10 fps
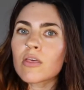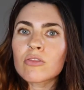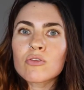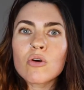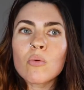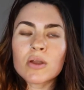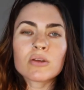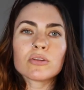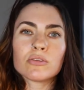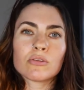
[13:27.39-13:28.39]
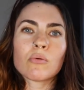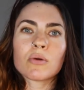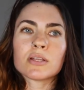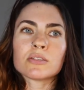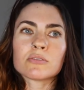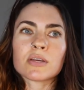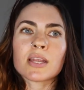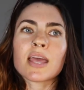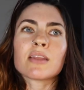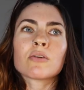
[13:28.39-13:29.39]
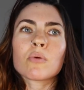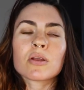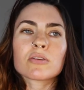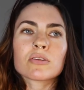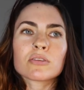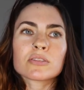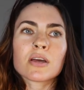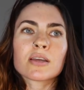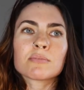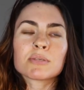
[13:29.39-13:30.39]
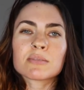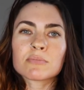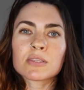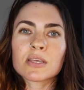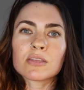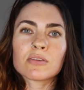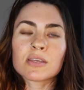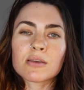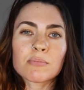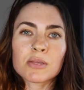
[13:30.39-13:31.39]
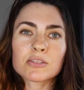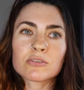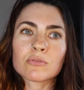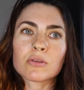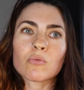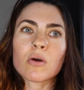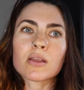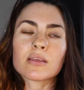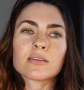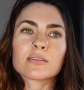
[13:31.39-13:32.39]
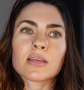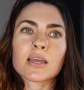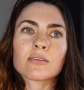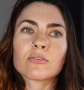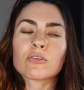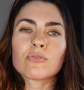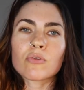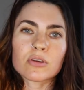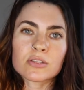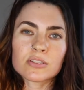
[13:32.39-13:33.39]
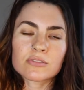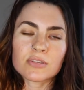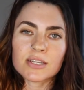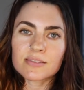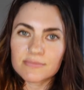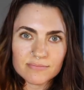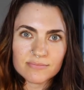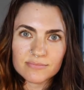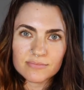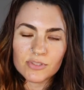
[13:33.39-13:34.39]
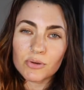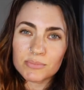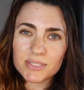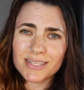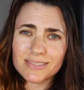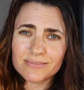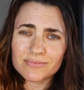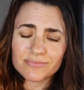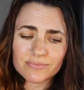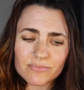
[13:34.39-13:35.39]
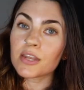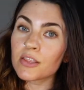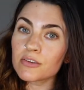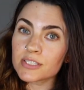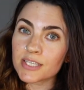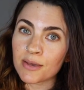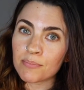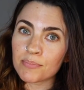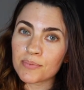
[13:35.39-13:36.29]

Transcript: no wonder you don't want to do it, and no wonder it's not going to be something that you can commit to and want to like look forward to doing. You know what I'm saying? Another tip